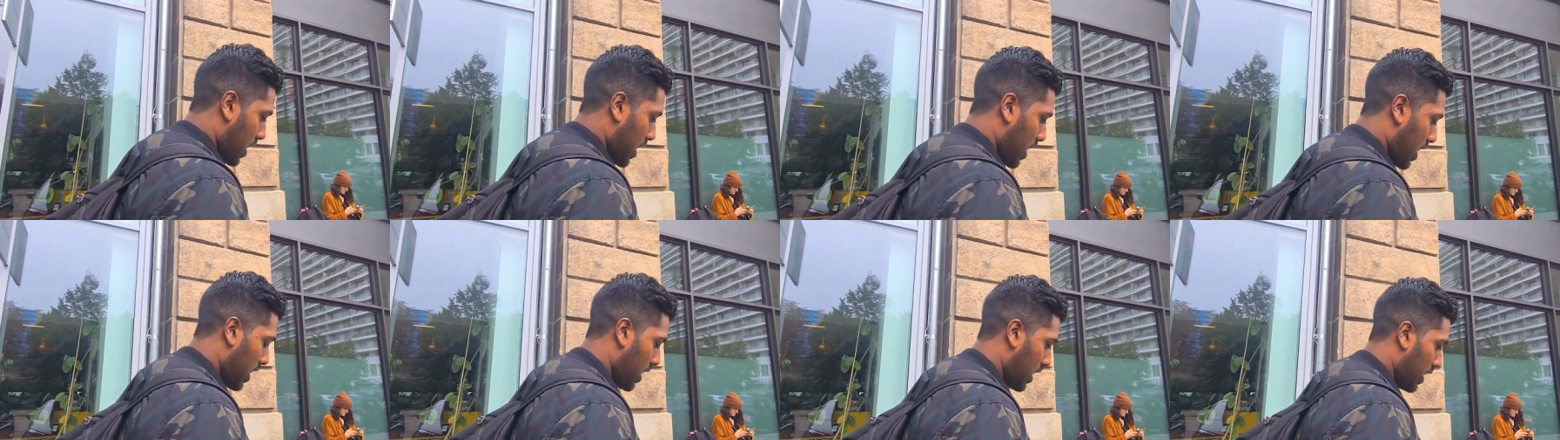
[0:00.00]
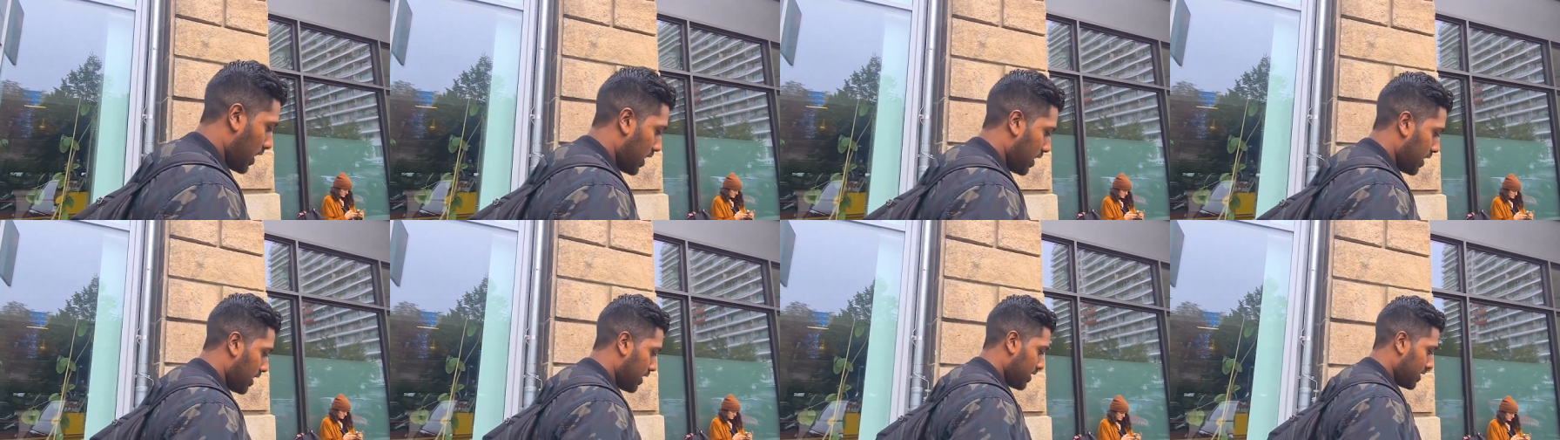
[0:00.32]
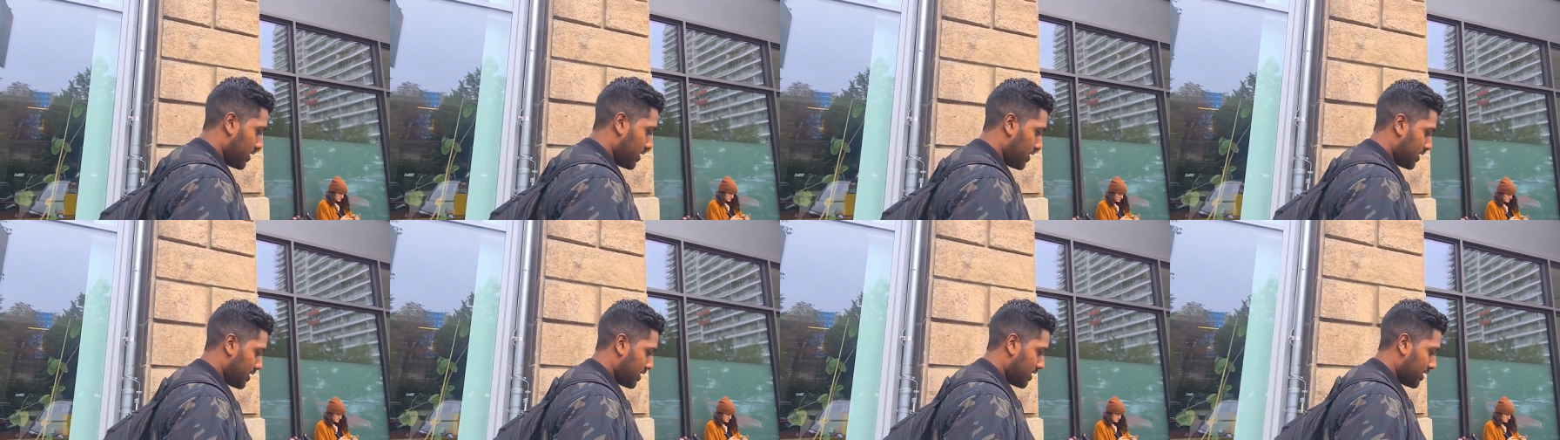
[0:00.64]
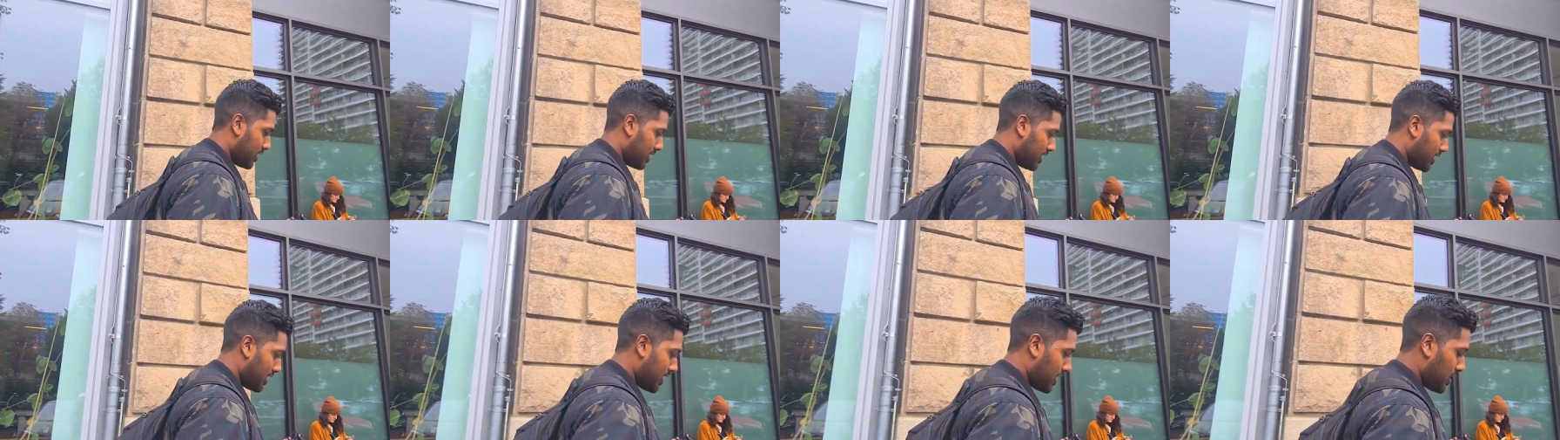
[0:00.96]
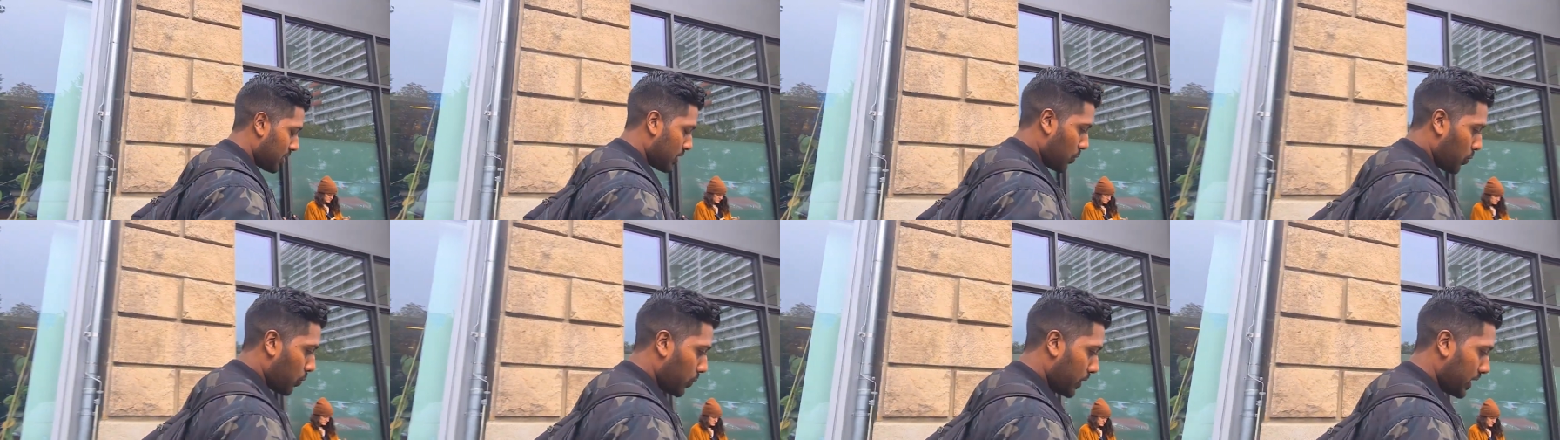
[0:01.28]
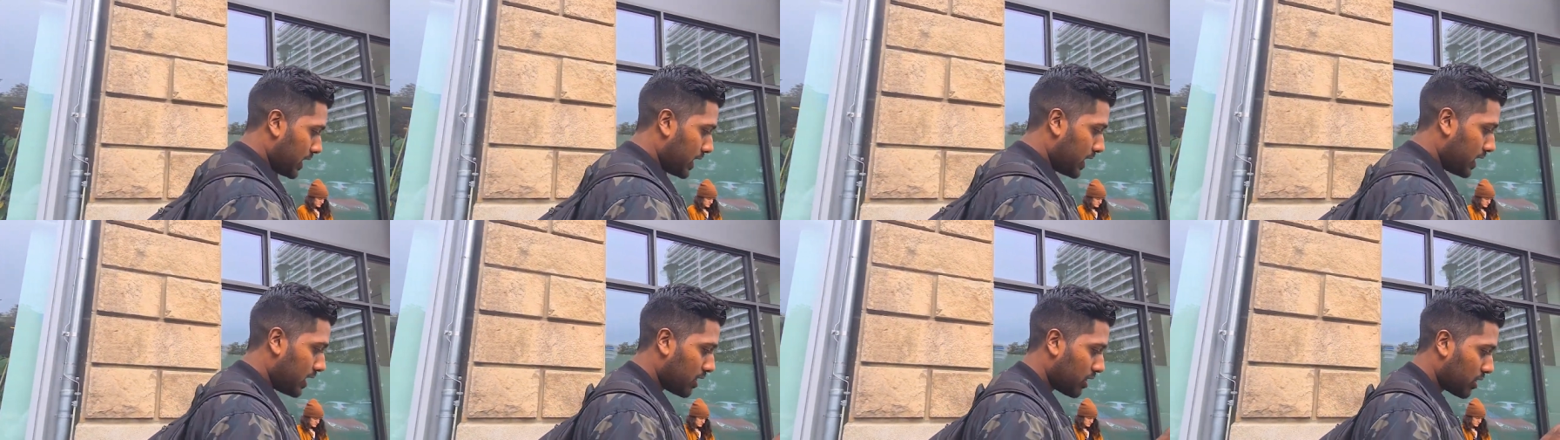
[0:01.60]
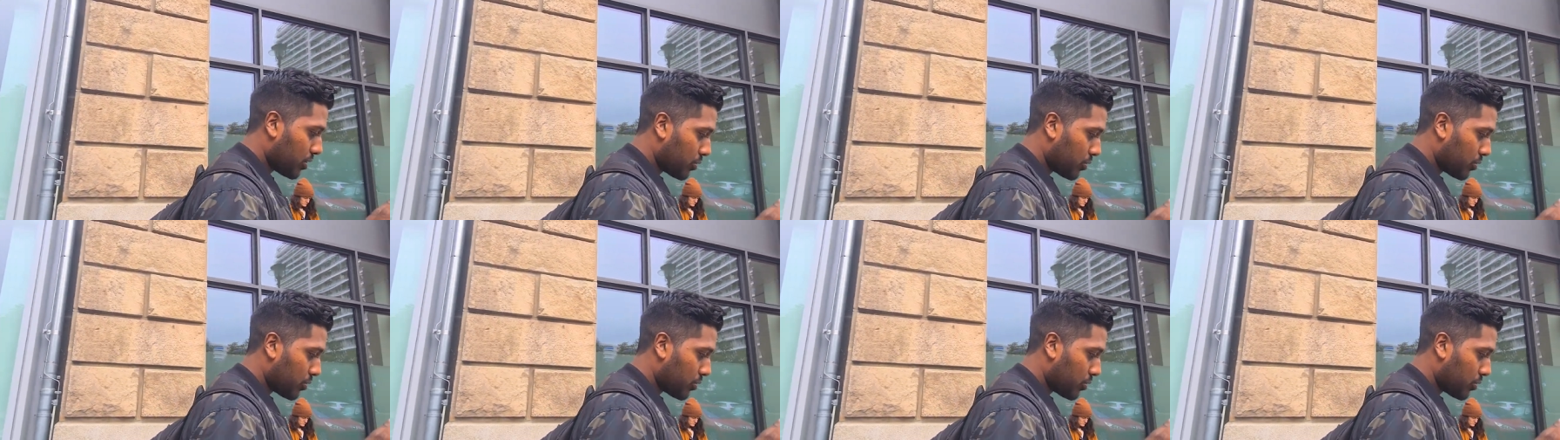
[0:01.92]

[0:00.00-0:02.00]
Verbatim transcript: uh, we